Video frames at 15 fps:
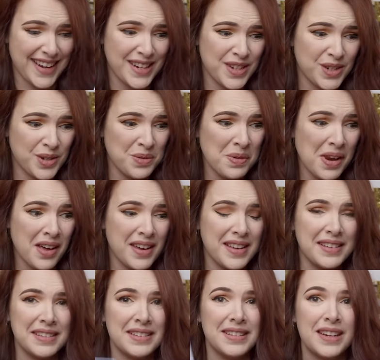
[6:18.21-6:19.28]
I do
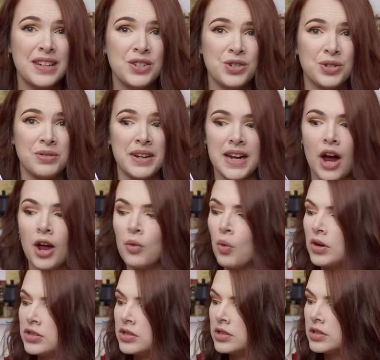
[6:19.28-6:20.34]
like stationery. I
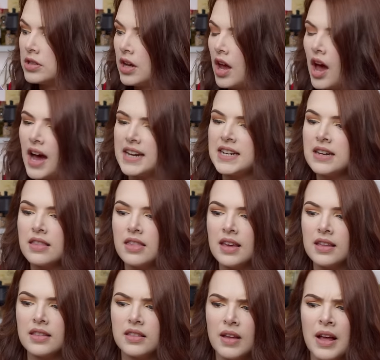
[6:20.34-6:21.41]
didn't
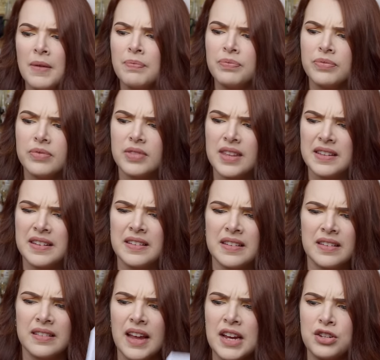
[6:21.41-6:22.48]
think this is a
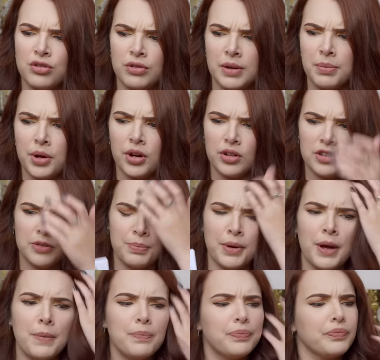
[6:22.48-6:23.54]
stationery box,
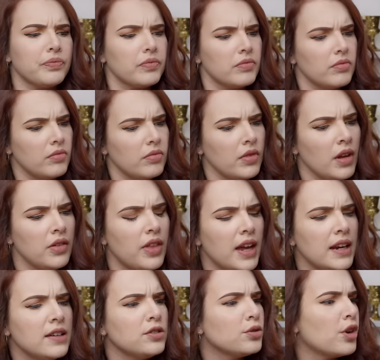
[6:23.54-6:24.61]
but their
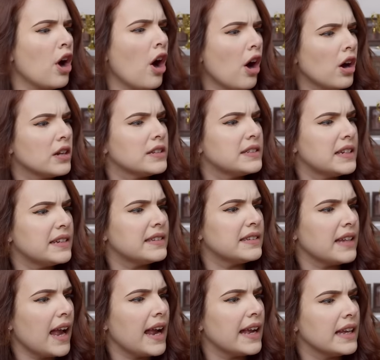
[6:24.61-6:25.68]
little card did
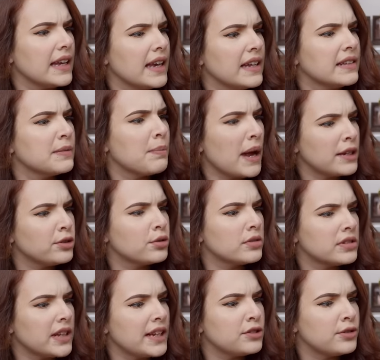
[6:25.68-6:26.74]
say it's magical
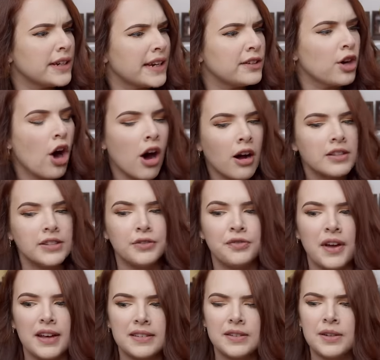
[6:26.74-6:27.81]
stationery and
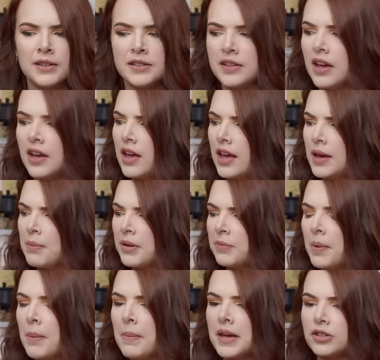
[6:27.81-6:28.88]
artifacts. So it must
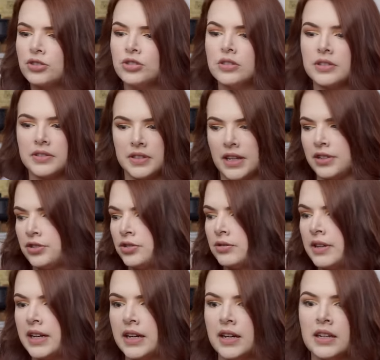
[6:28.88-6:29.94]
be a mixture of
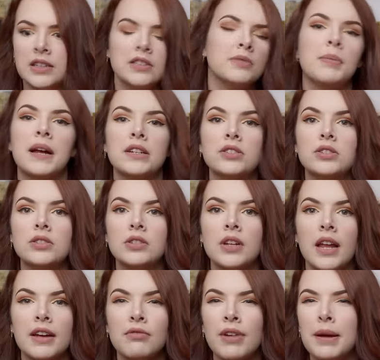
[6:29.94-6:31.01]
stationery and magical,
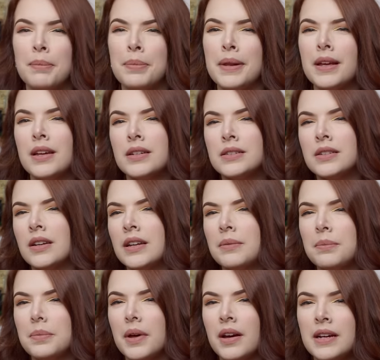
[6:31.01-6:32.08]
like, replica
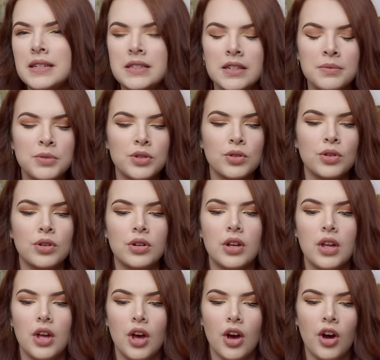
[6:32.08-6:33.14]
type items or
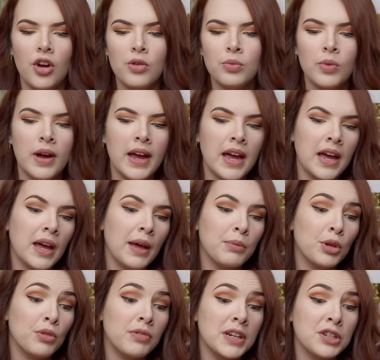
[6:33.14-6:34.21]
homeware. I'm
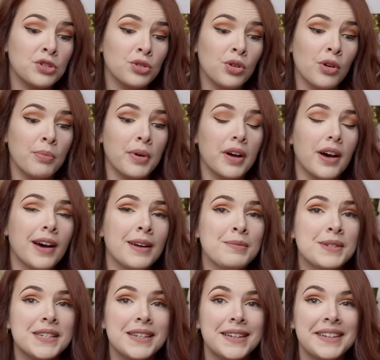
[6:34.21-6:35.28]
not really sure, but
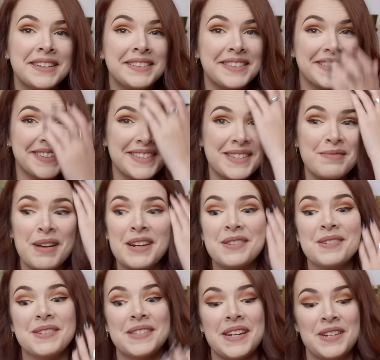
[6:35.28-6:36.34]
I'm digging that there's
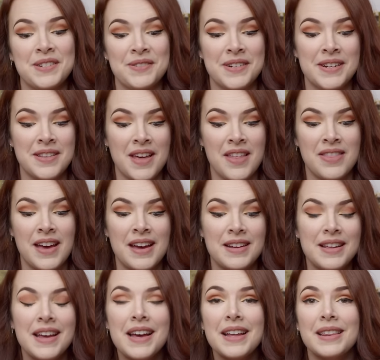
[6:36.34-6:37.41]
magical stationery in there.
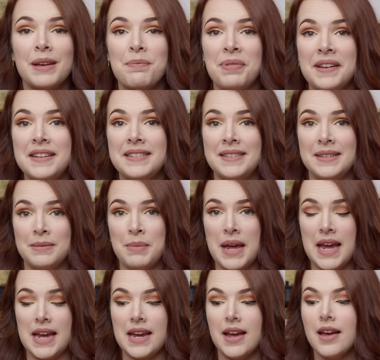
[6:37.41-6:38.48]
That pleases
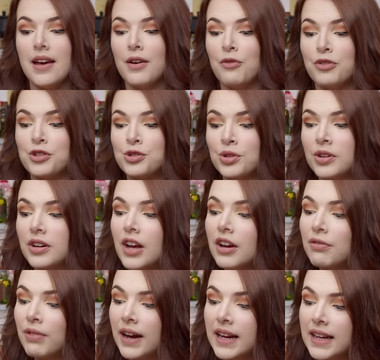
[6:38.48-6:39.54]
me for sure.
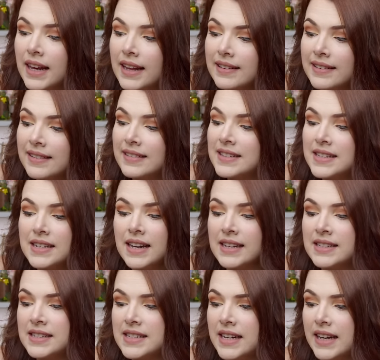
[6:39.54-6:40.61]
Right,
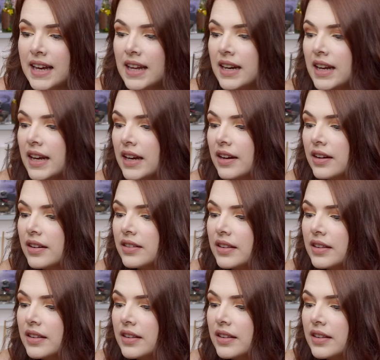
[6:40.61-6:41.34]
let's dig in here.